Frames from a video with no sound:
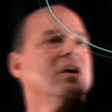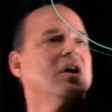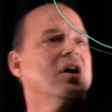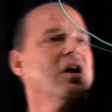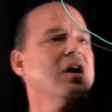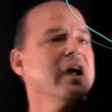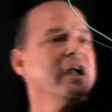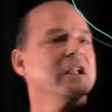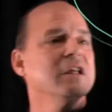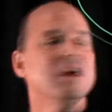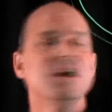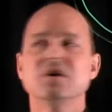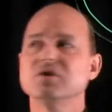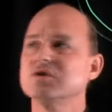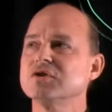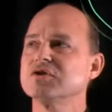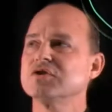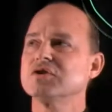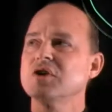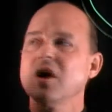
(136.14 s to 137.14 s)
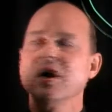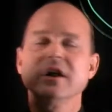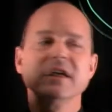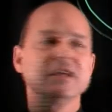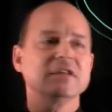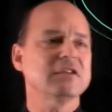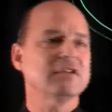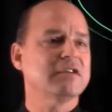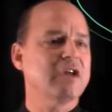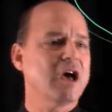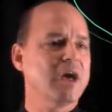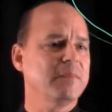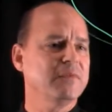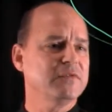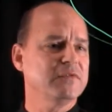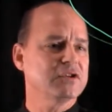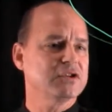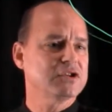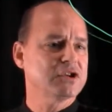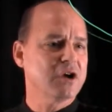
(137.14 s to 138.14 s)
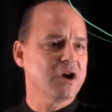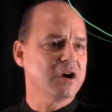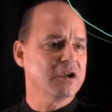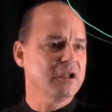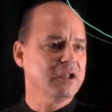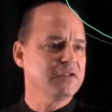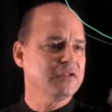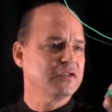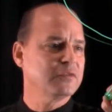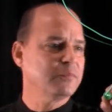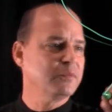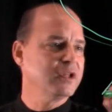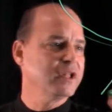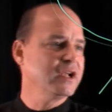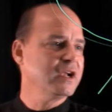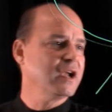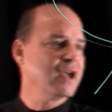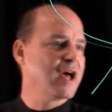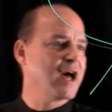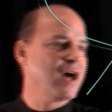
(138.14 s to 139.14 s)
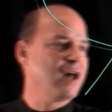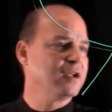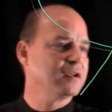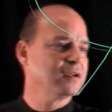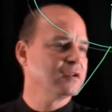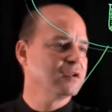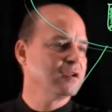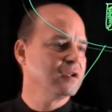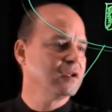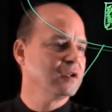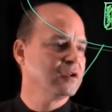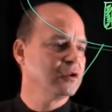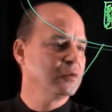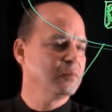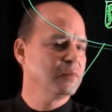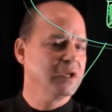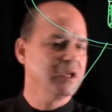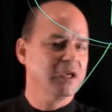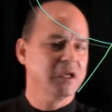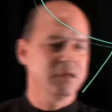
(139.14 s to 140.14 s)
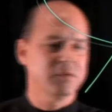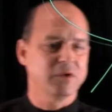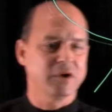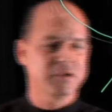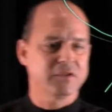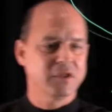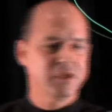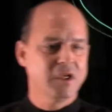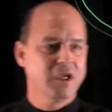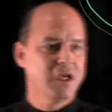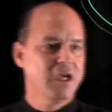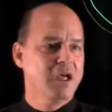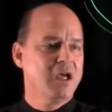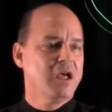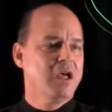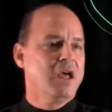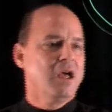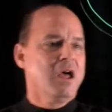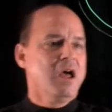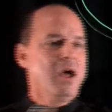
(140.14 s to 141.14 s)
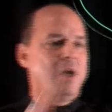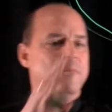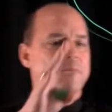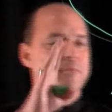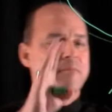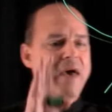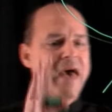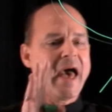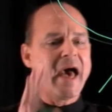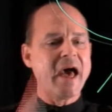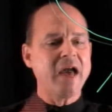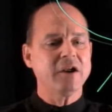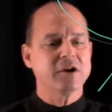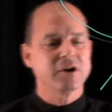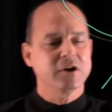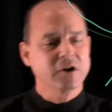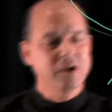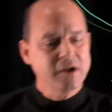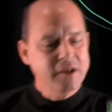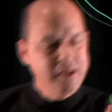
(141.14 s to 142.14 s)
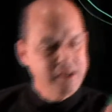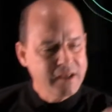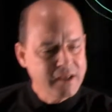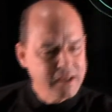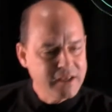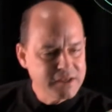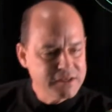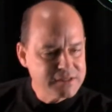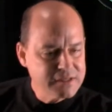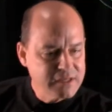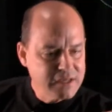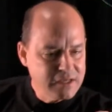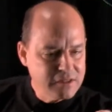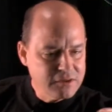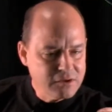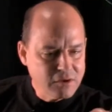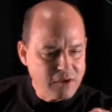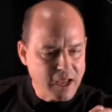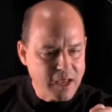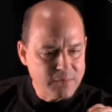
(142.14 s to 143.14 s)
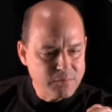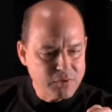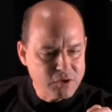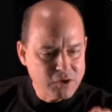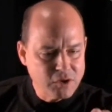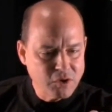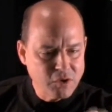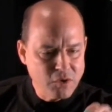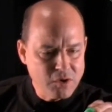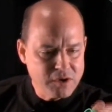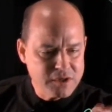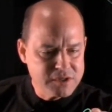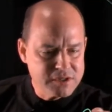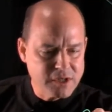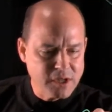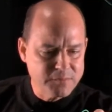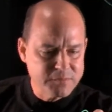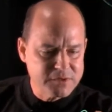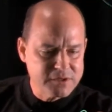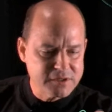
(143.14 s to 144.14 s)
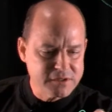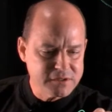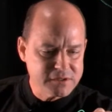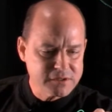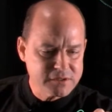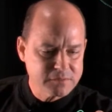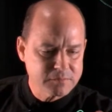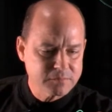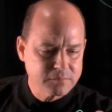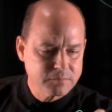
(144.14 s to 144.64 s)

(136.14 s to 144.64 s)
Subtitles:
All right, so starting at the top of your chart, let's split it out to begin with. Matter is either a pure substance